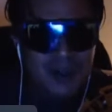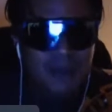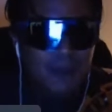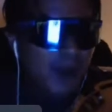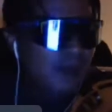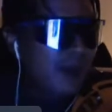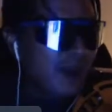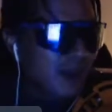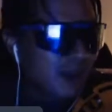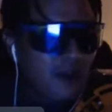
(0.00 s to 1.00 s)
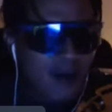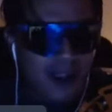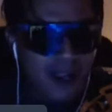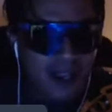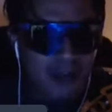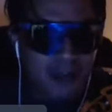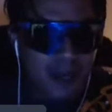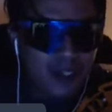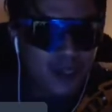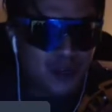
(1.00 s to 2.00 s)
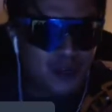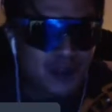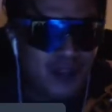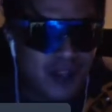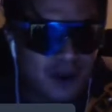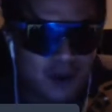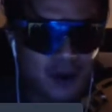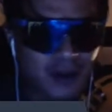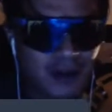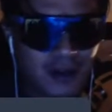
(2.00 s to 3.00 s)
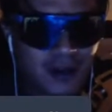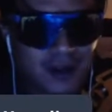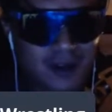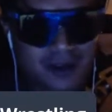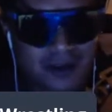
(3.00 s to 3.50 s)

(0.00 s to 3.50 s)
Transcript: But am I gonna cry like a bitch and go into that corner with